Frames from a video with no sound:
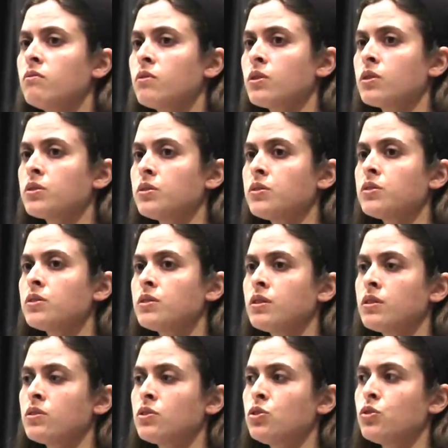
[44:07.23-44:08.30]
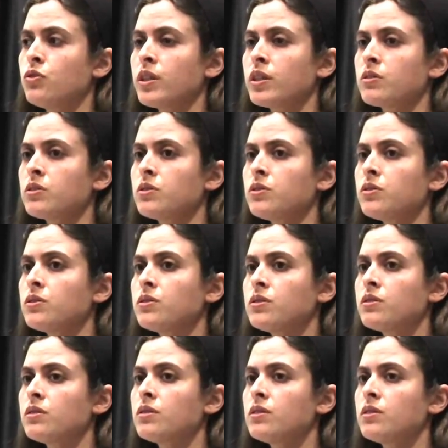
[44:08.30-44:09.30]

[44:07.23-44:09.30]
crystals, the struvite crystals.